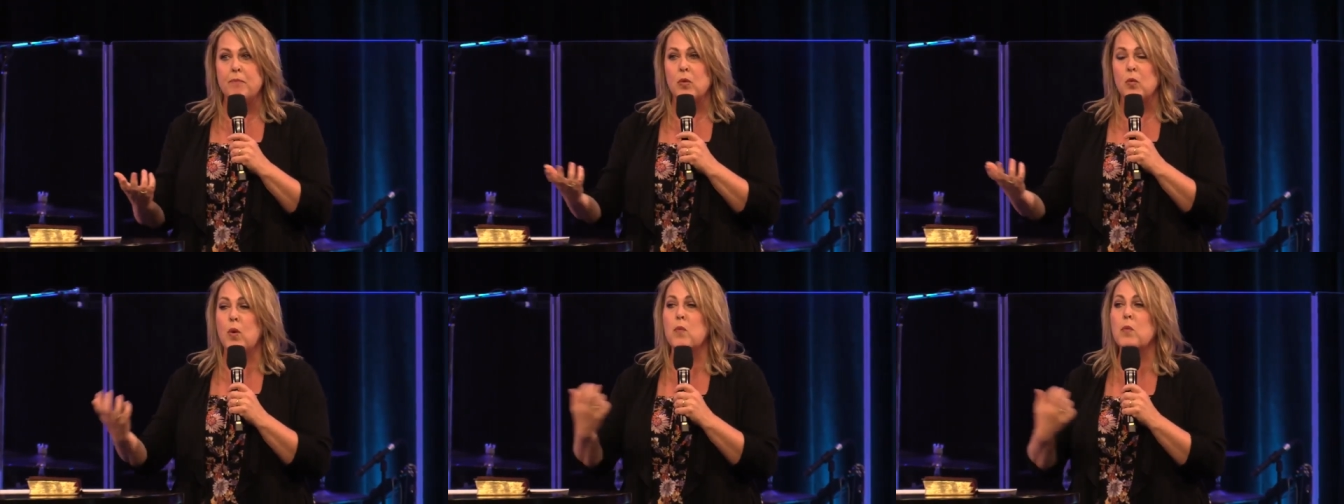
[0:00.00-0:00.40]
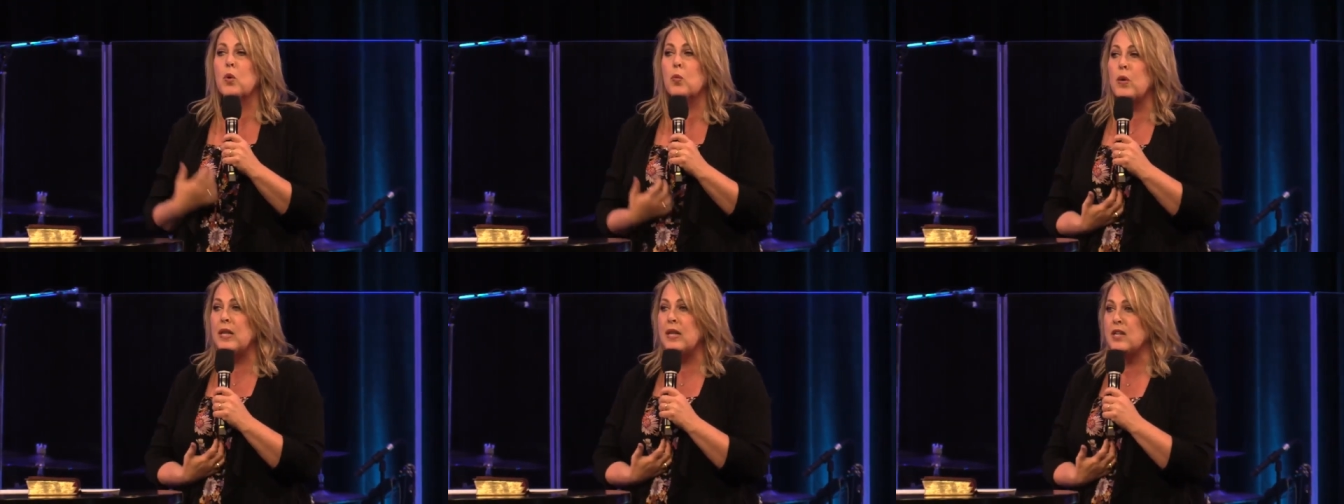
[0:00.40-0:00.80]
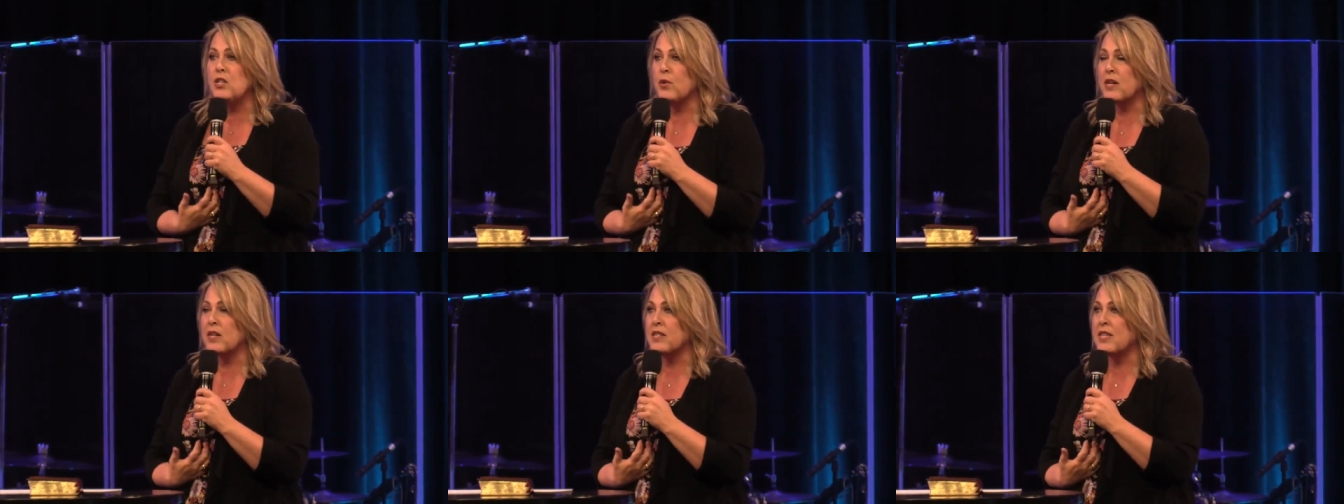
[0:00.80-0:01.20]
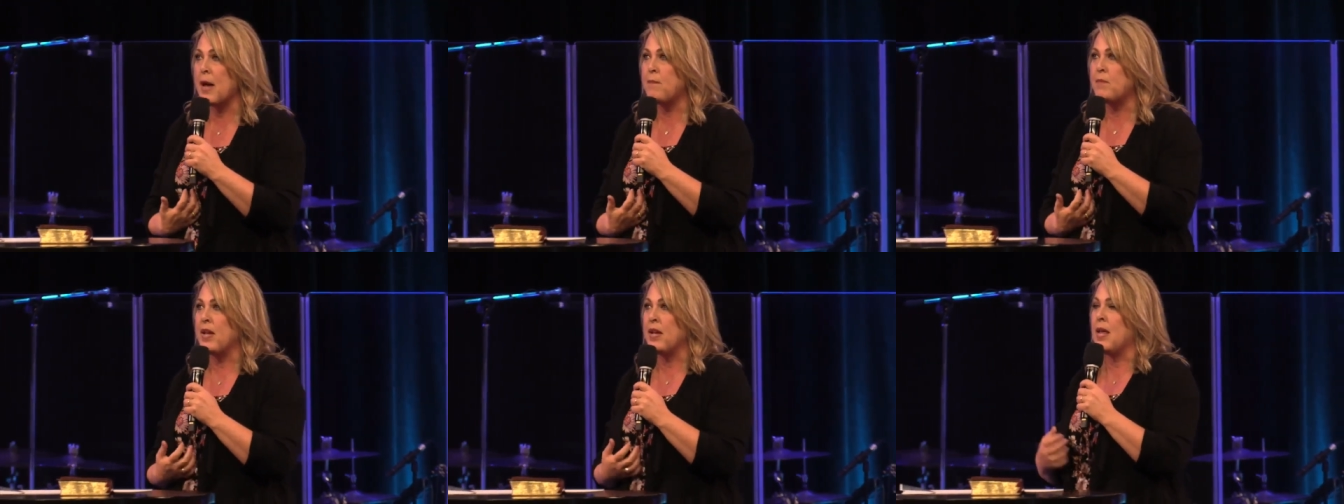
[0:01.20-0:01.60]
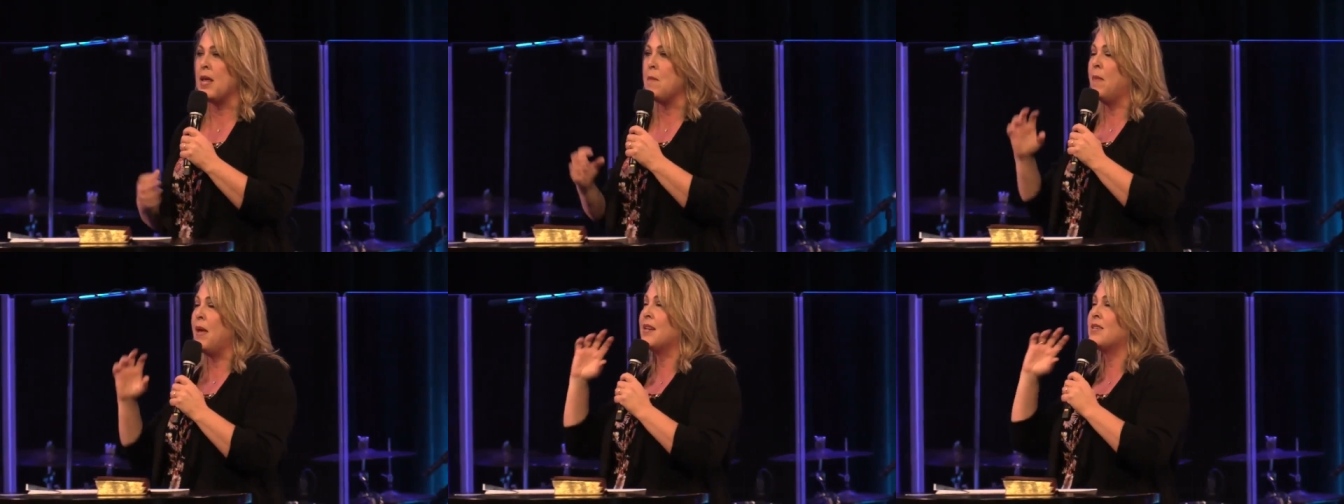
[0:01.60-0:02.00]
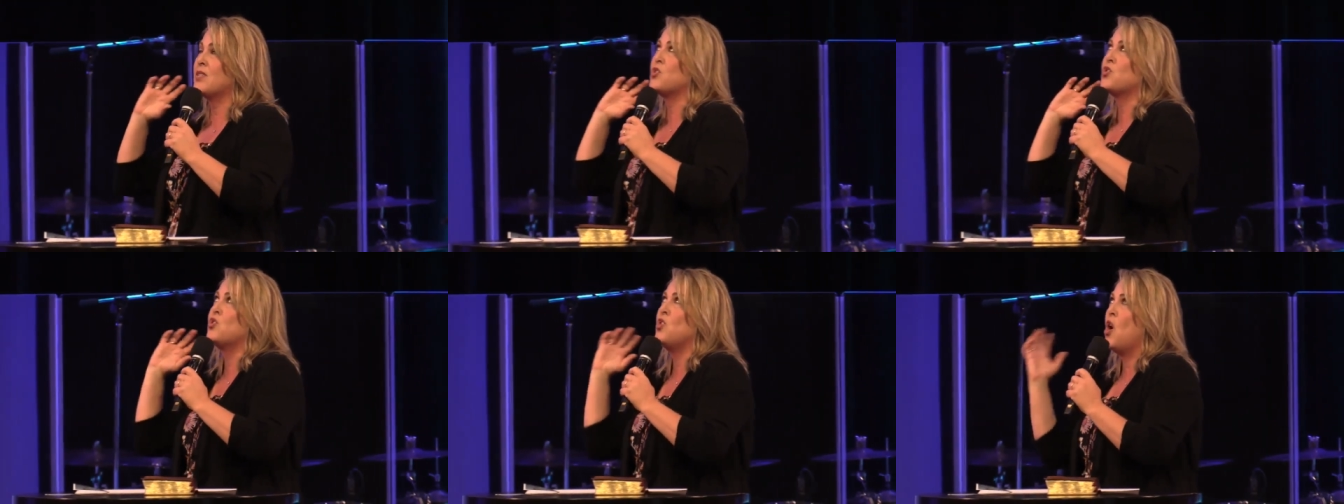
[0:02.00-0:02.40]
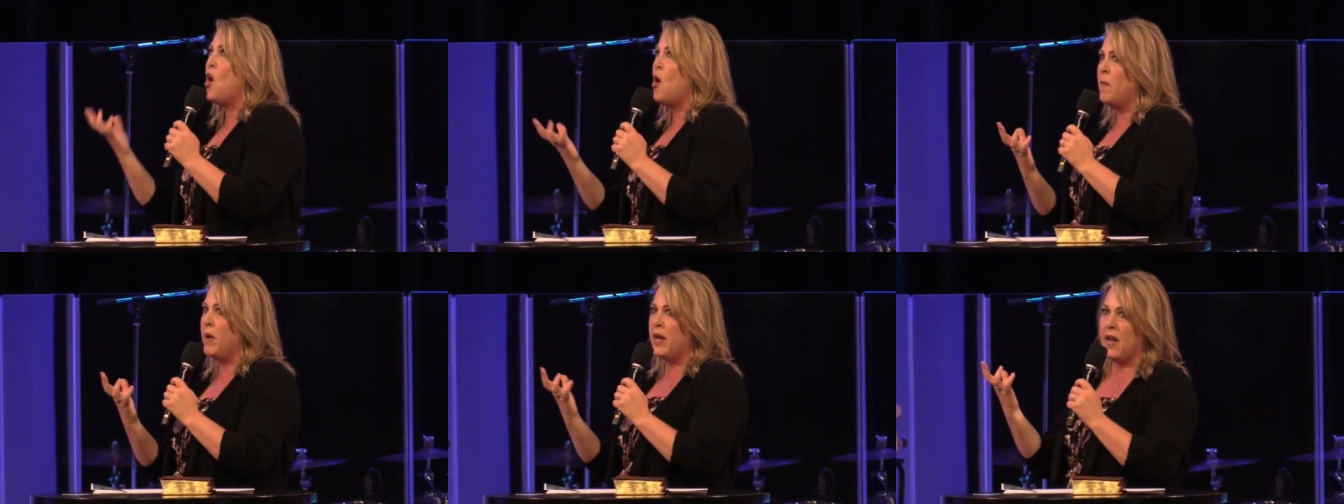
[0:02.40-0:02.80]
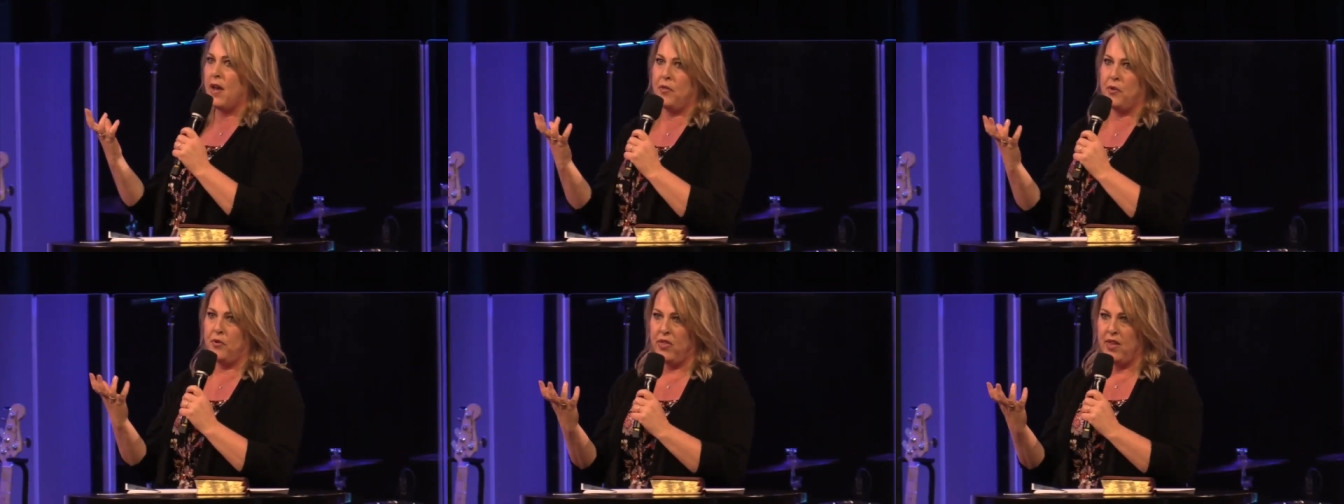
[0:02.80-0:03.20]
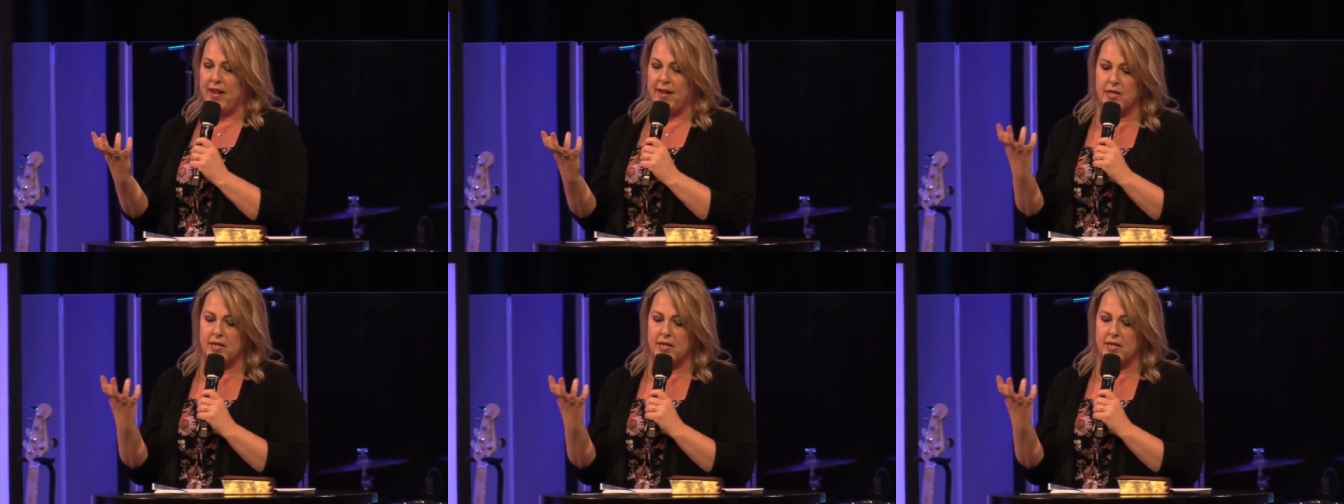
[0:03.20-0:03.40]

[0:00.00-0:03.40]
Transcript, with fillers: when we're willing to accept it, it makes so many other things